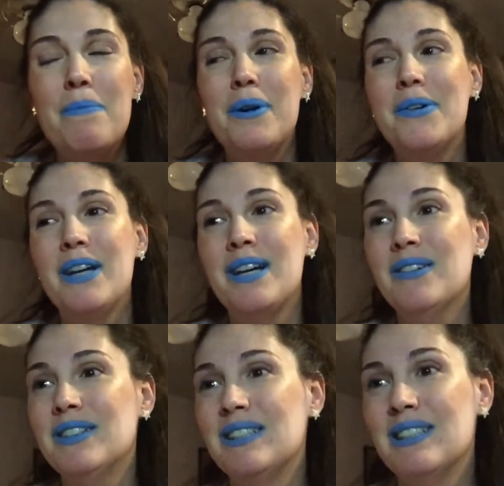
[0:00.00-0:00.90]
but when I
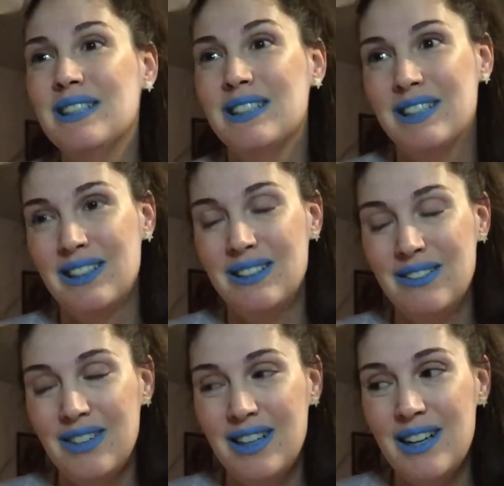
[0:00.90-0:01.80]
was,
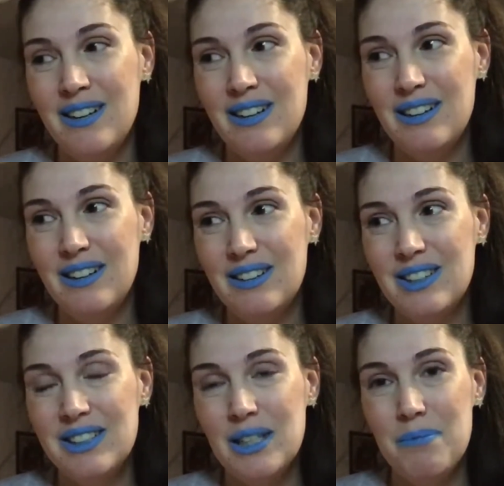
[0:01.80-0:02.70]
when I
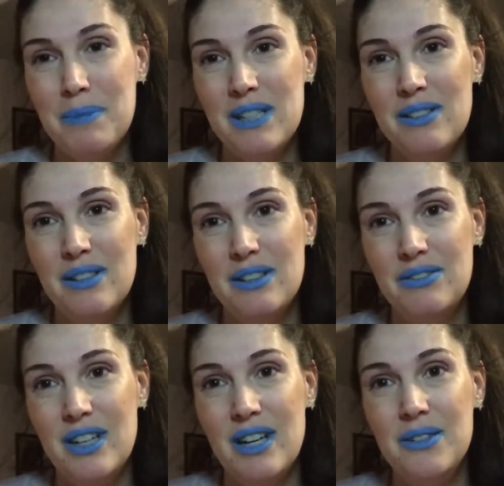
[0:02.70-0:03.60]
dressed up as her
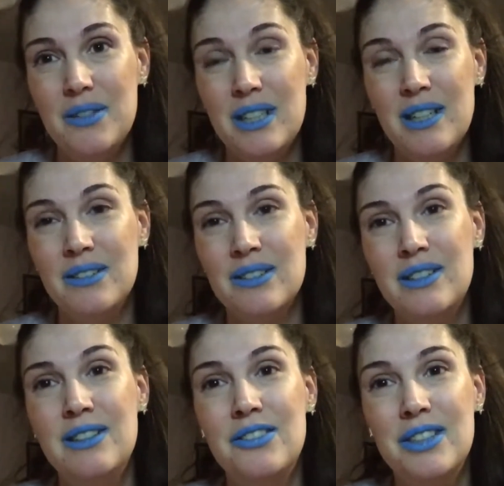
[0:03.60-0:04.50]
for Halloween, I was
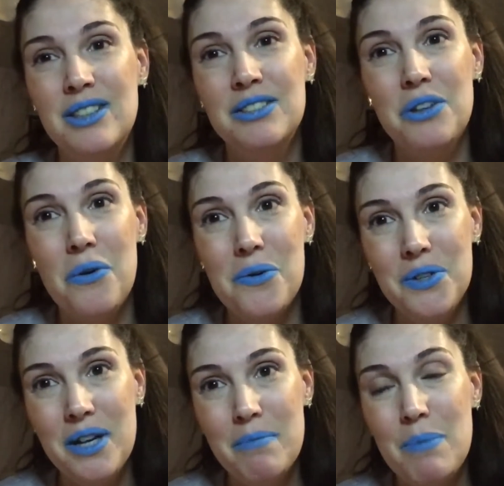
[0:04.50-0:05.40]
only three years
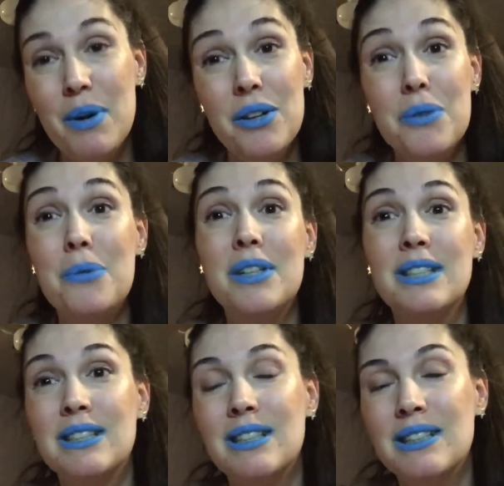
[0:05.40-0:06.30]
old. And my brother
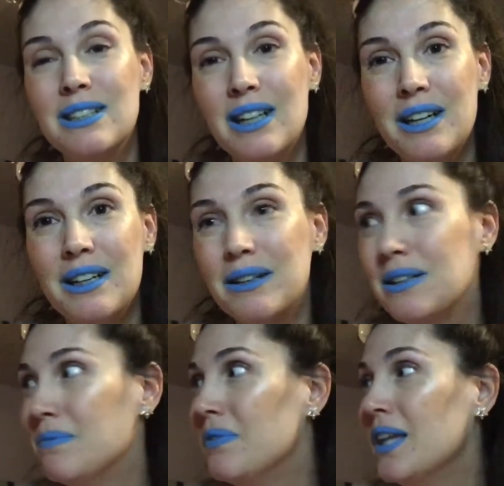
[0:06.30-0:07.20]
was uh,
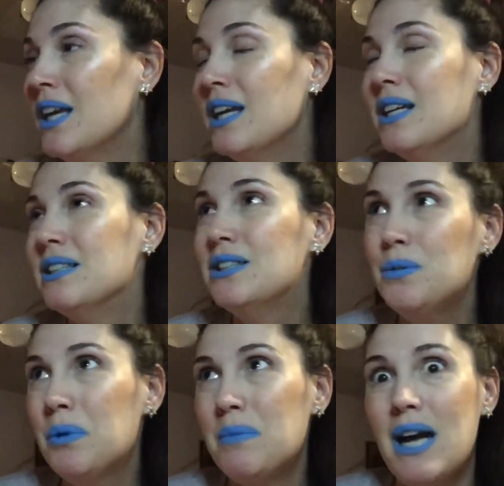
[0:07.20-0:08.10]

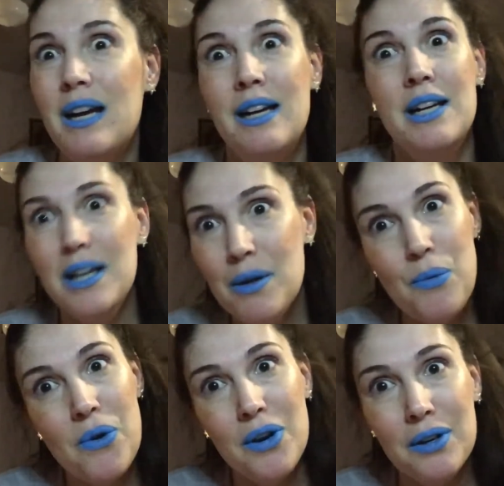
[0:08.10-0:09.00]
Superman. And he
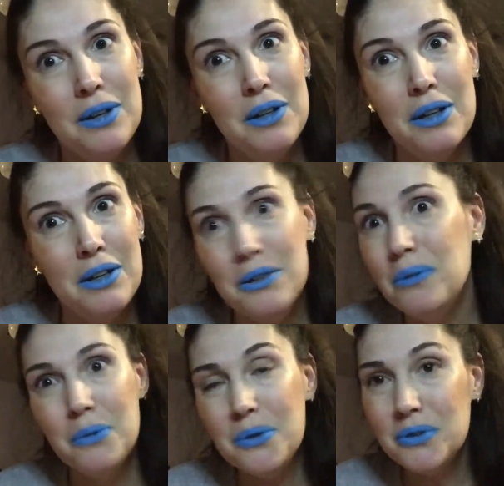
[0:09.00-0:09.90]
wore
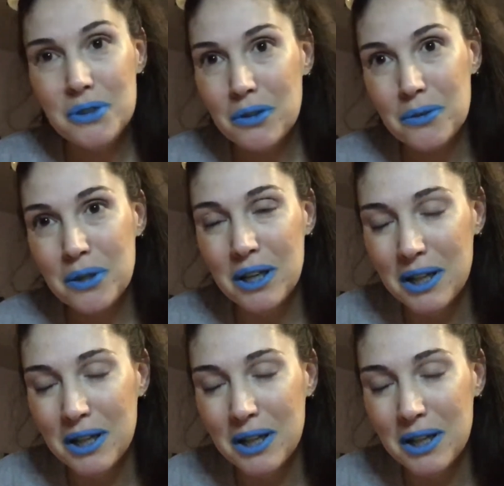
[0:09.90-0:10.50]
underoos too.